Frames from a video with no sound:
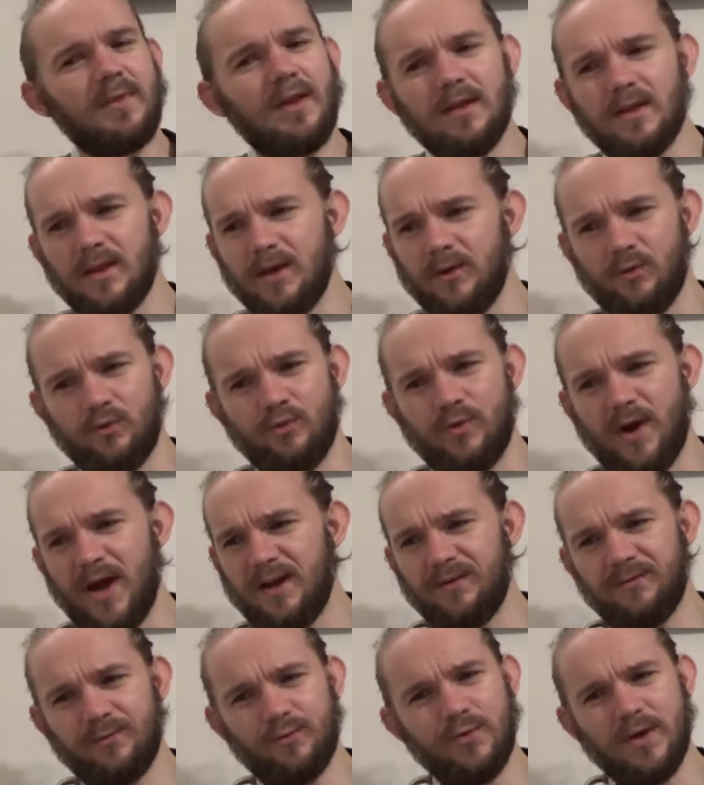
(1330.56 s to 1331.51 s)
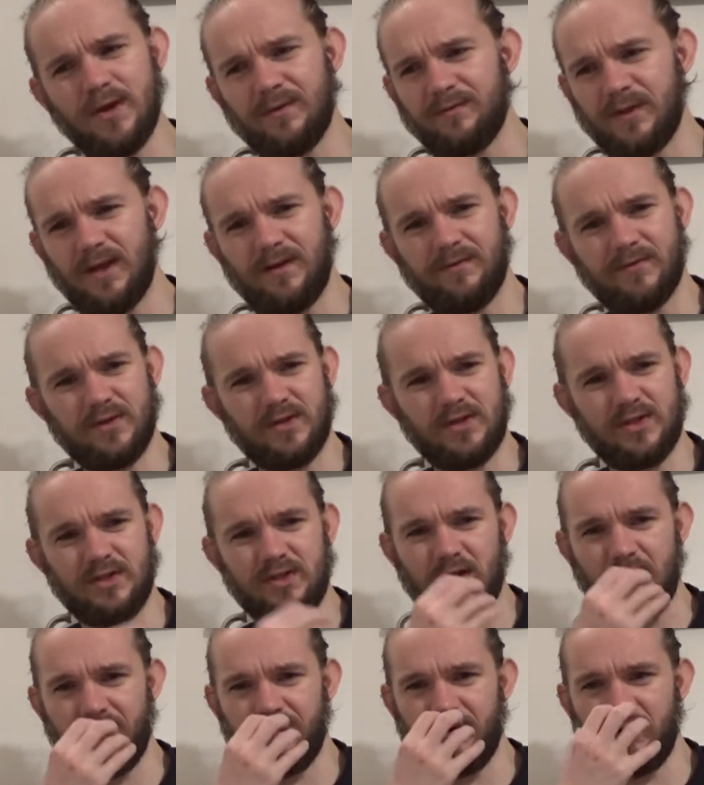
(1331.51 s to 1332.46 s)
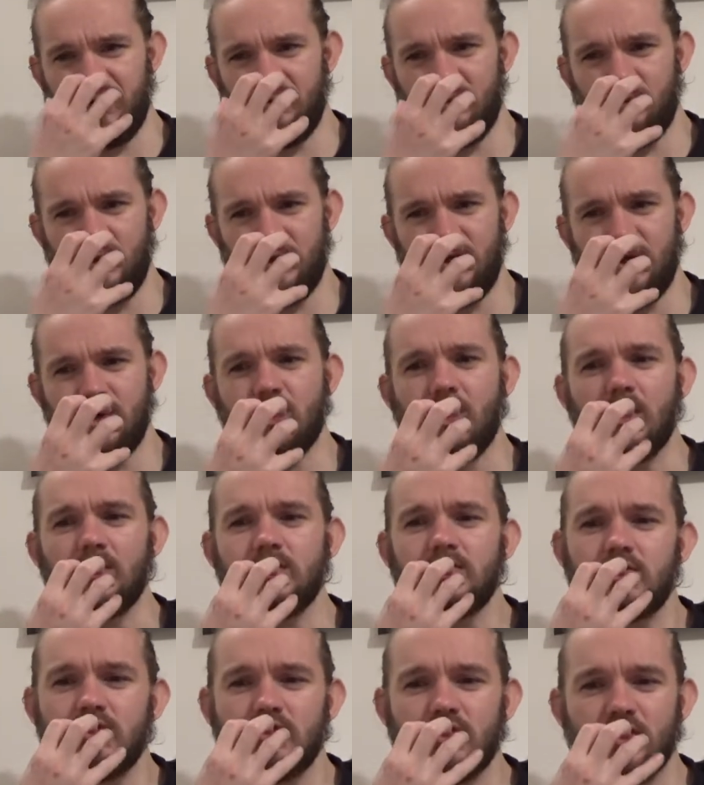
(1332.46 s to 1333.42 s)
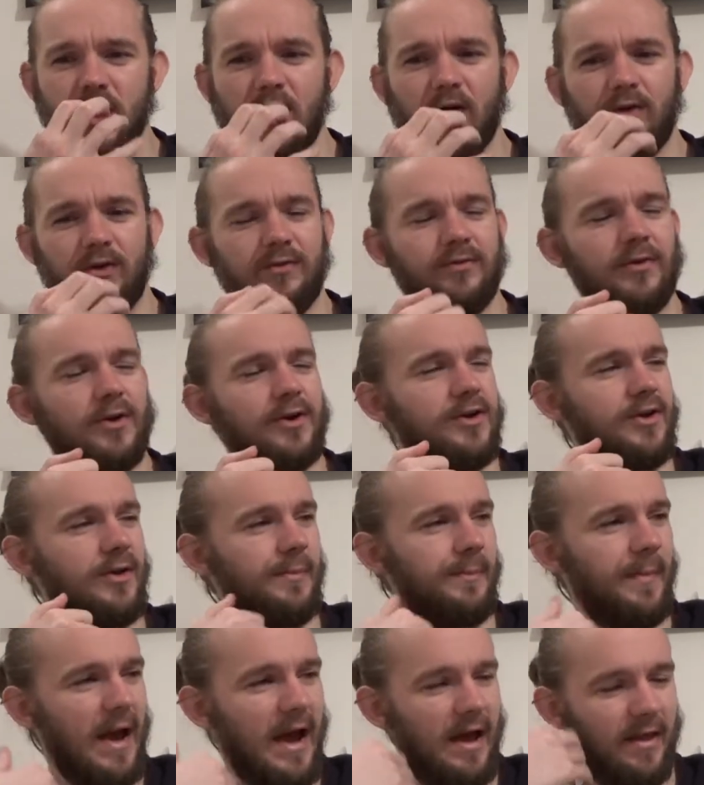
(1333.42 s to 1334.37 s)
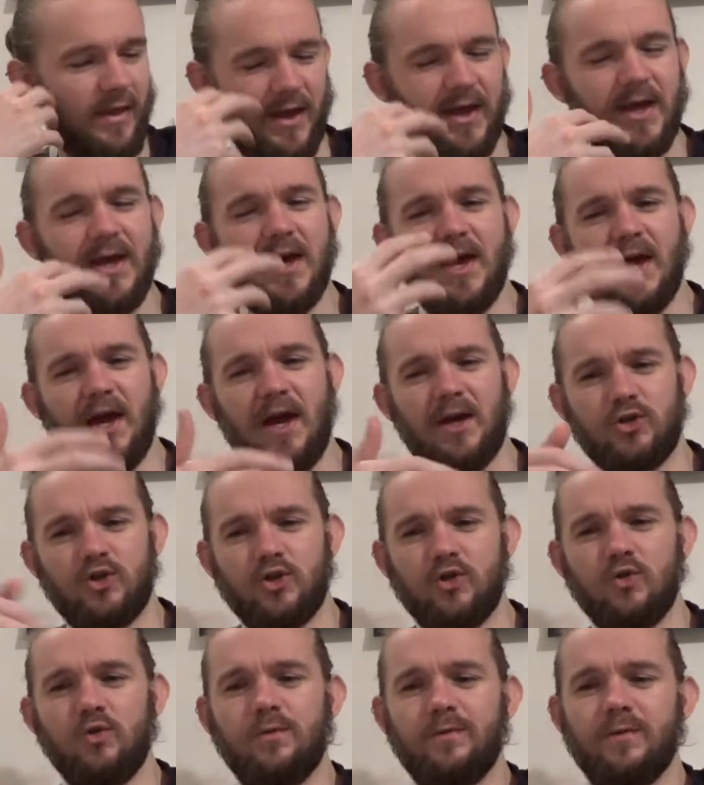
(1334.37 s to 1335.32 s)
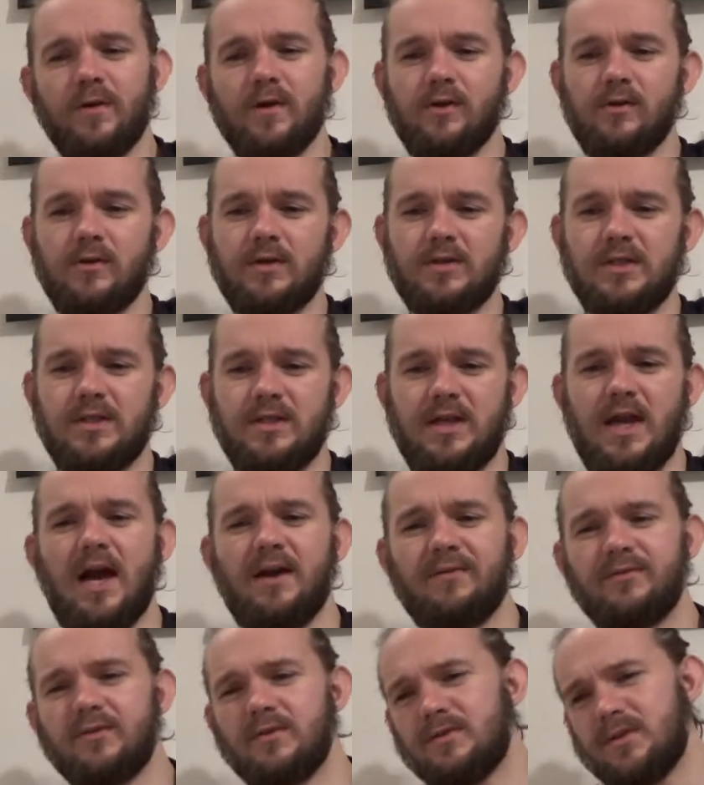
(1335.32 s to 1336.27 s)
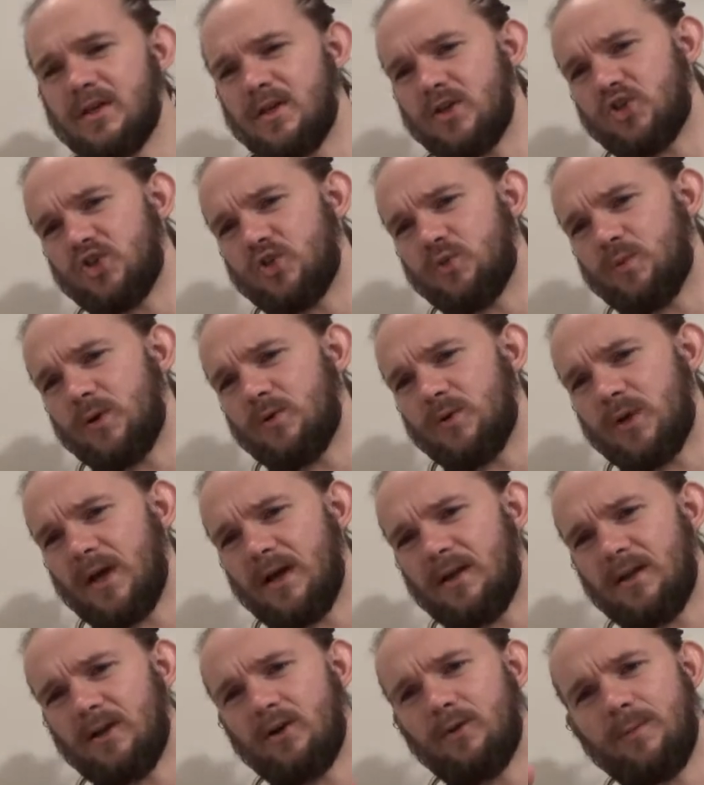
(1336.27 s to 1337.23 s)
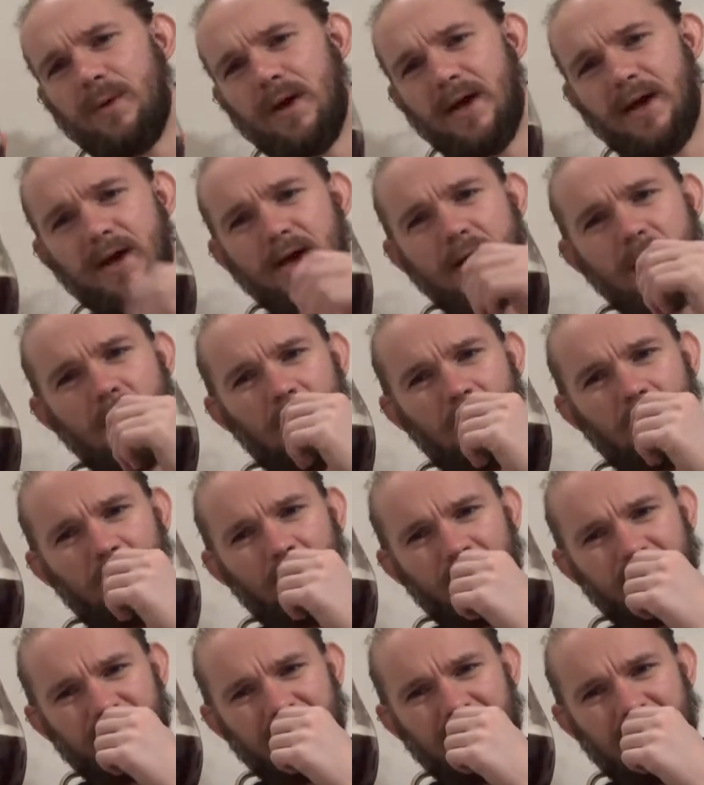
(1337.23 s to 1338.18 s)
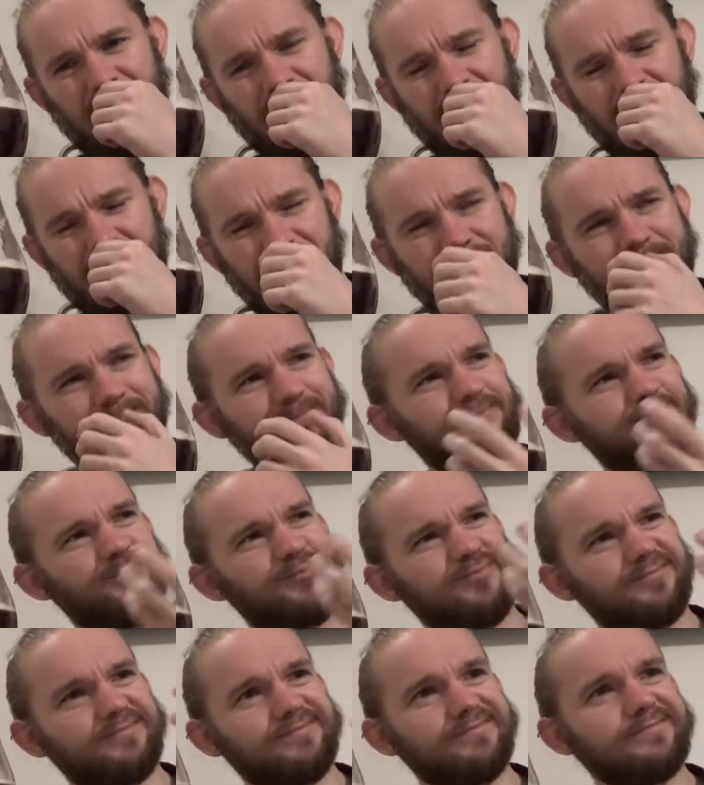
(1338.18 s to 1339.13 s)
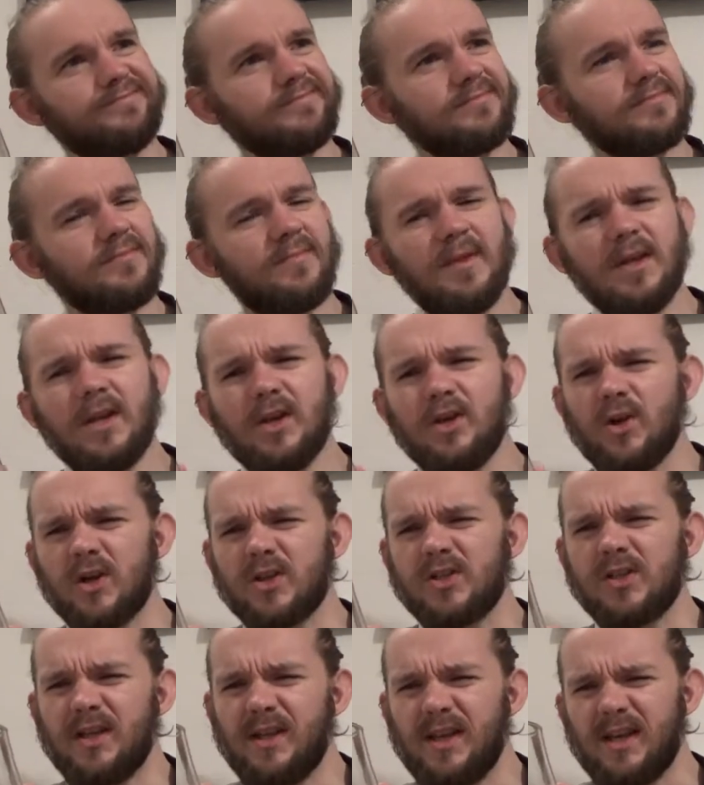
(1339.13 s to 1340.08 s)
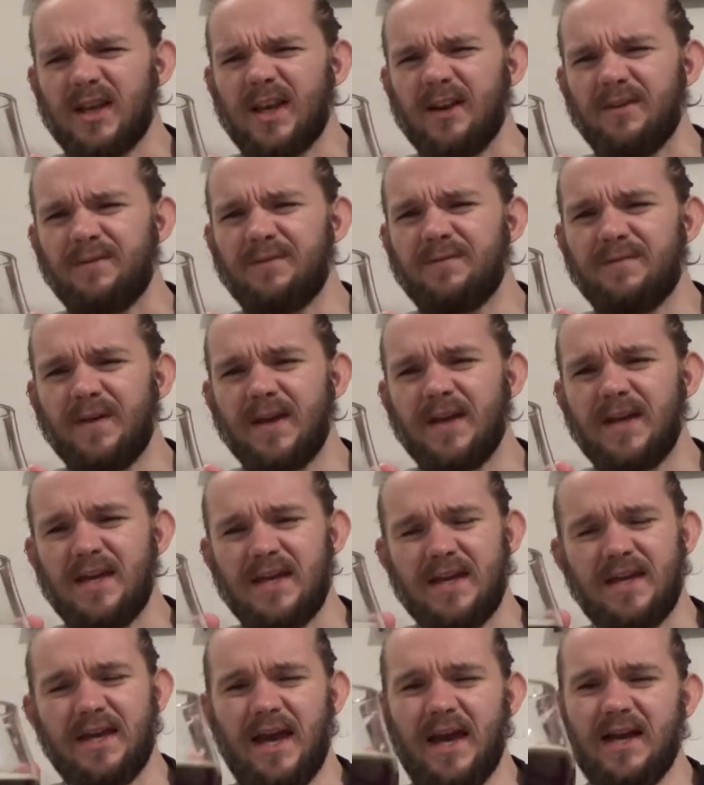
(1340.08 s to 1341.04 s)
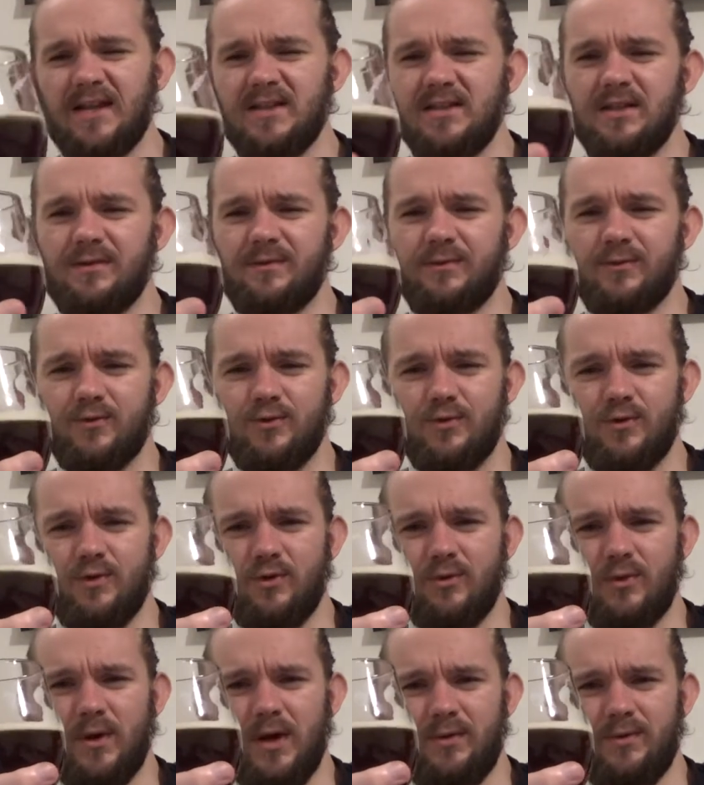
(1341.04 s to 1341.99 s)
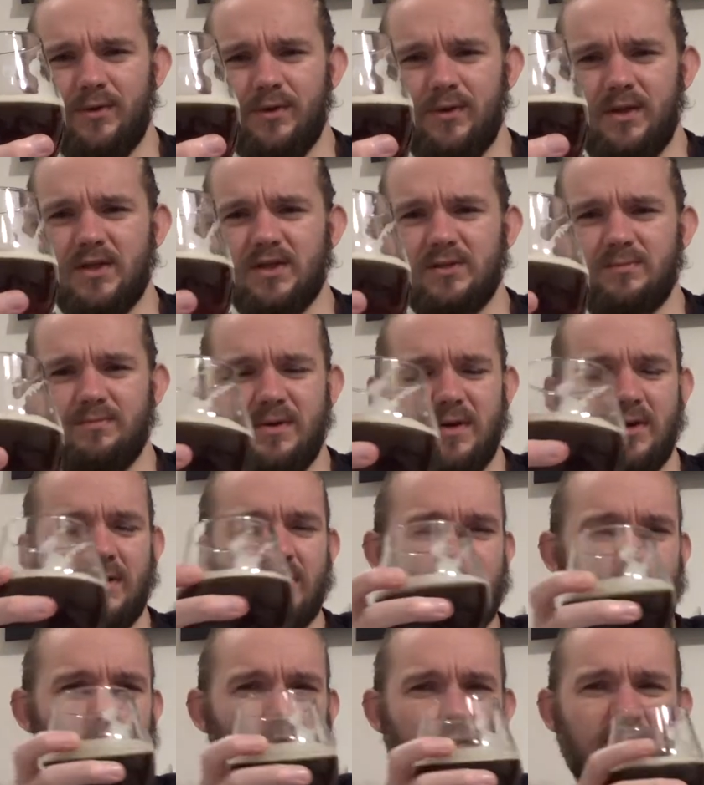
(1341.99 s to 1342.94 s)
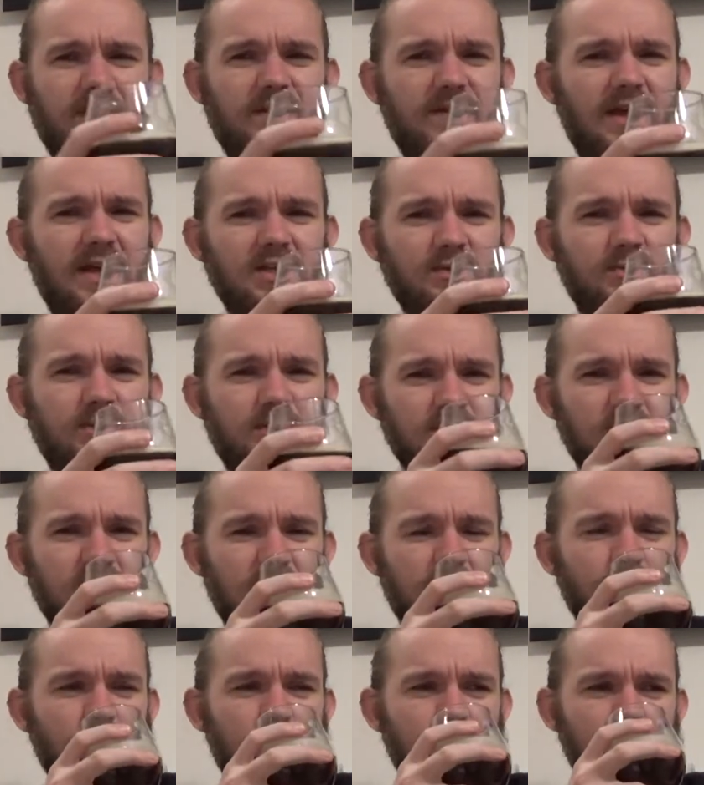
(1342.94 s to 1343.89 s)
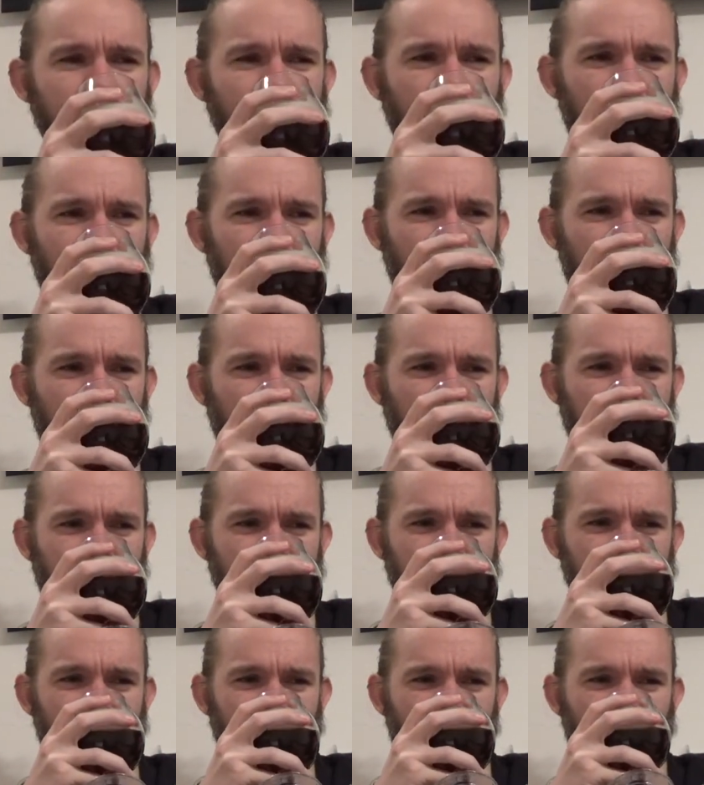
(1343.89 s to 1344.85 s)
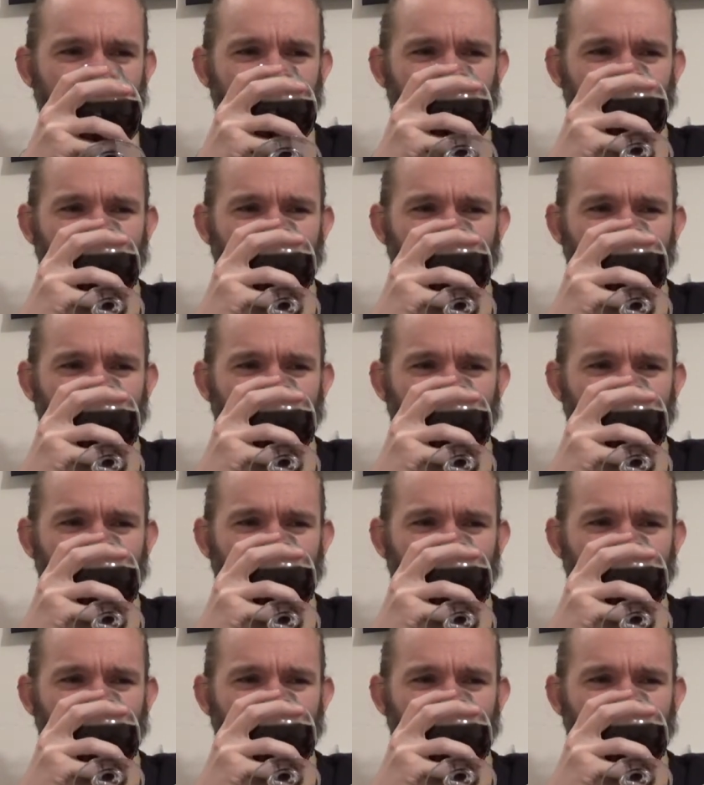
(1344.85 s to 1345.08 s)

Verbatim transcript: little red fruity flavours and stuff and when you concentrate on the front of your palate as you go further into the aftertaste you will get a little bit of a you know, slightly kind of figgy, candied fruit note out of this beer. So I think that's where the Simcoe's coming out with this one.